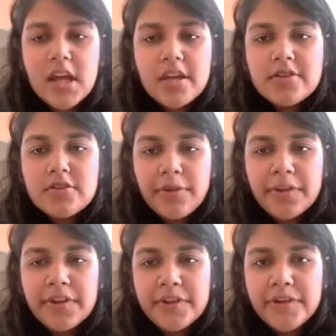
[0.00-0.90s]
so
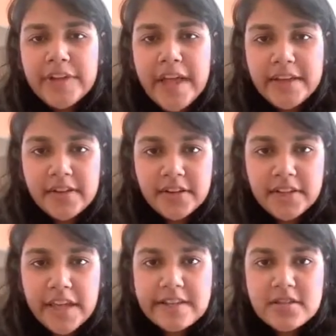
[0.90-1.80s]
the error
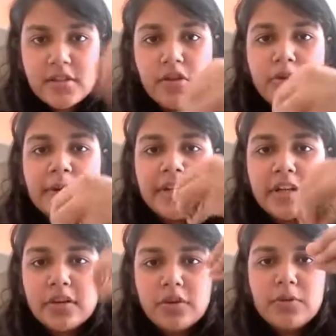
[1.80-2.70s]
gets lower
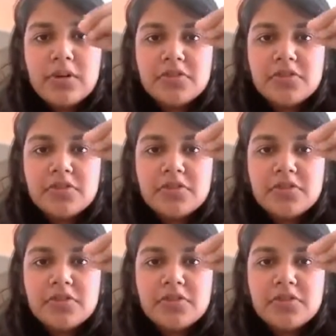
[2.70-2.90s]
and lower,